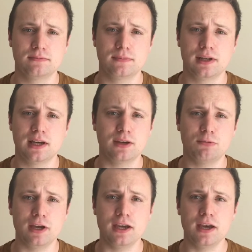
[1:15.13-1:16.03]
Like
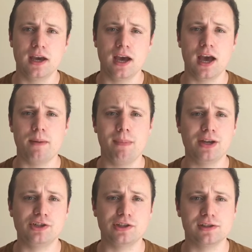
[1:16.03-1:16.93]
we
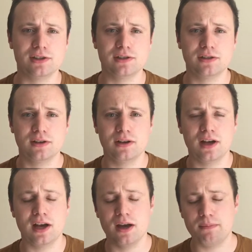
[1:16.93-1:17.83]
mentioned
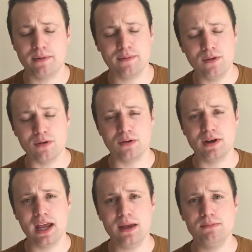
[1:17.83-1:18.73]
before,
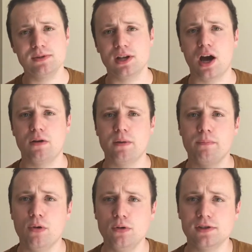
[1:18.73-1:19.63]
names are
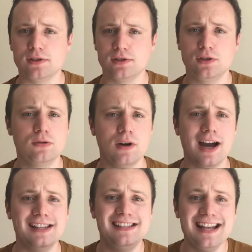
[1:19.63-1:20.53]
important. Your
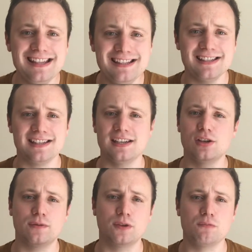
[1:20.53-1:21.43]
identity is
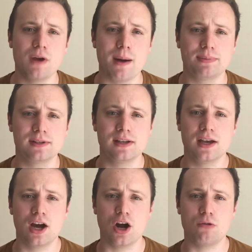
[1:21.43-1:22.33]
often wrapped
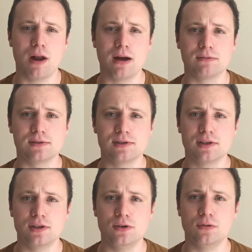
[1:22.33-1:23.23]
around
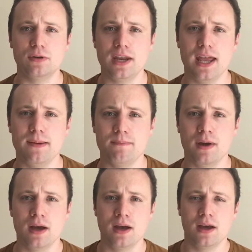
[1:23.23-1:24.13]
your name.
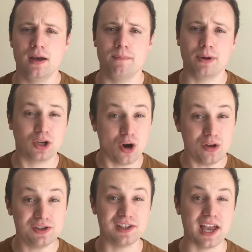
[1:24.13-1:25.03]
But
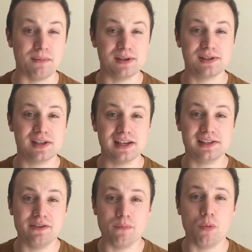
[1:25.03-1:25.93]
God's name is
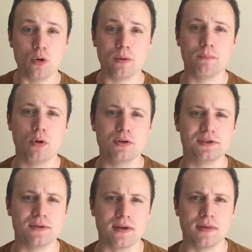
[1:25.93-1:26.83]
even more
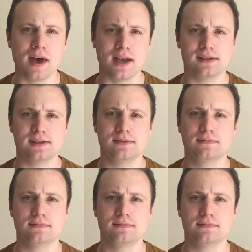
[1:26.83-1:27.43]
important than that.